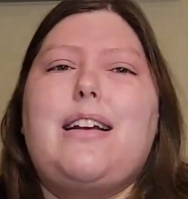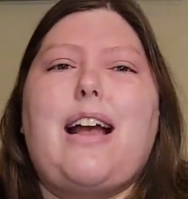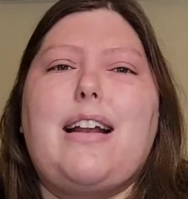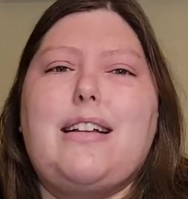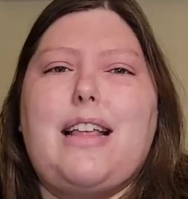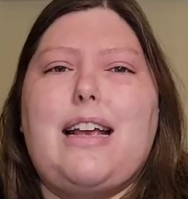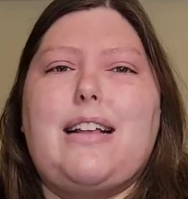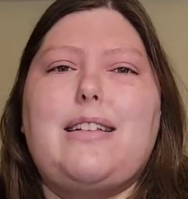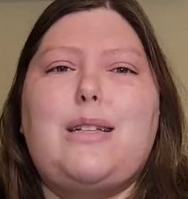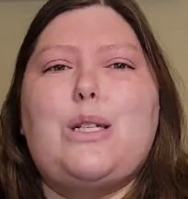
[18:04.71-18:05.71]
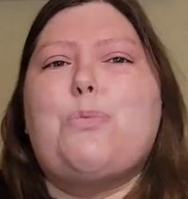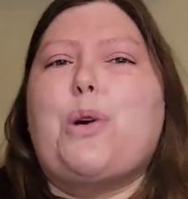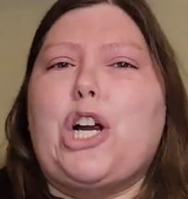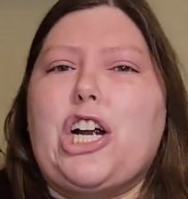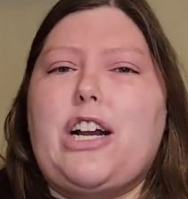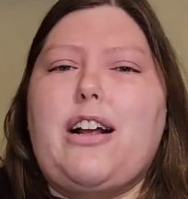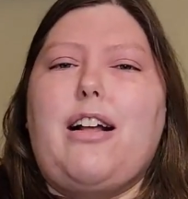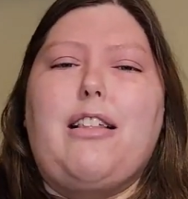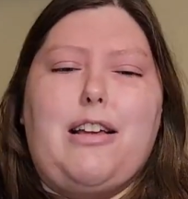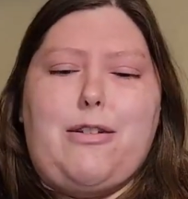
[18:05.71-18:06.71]
kind of smirk
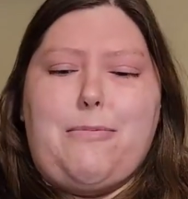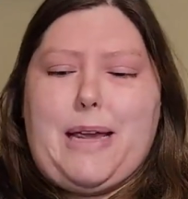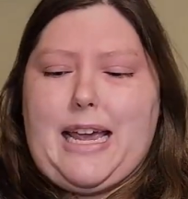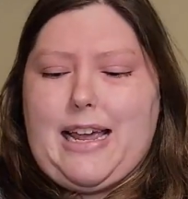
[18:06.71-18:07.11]
a little bit